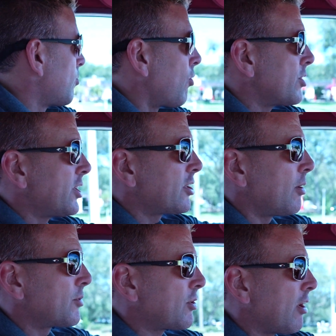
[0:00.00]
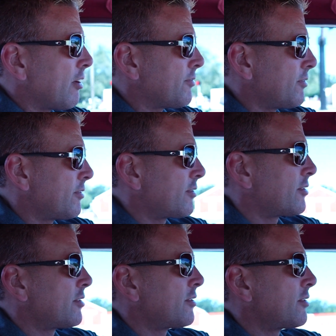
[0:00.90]
warranty comes off.
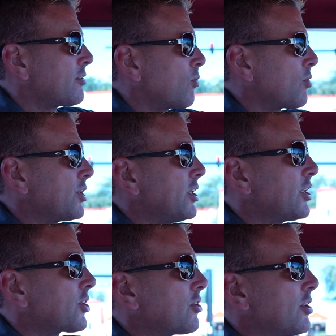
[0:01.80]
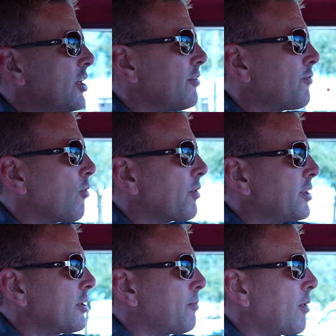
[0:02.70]
The warranty is good at full
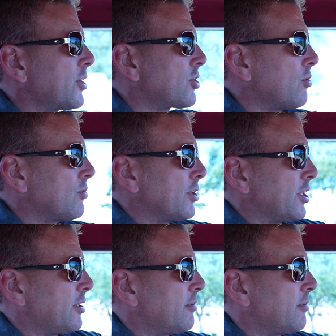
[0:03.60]
retail price only.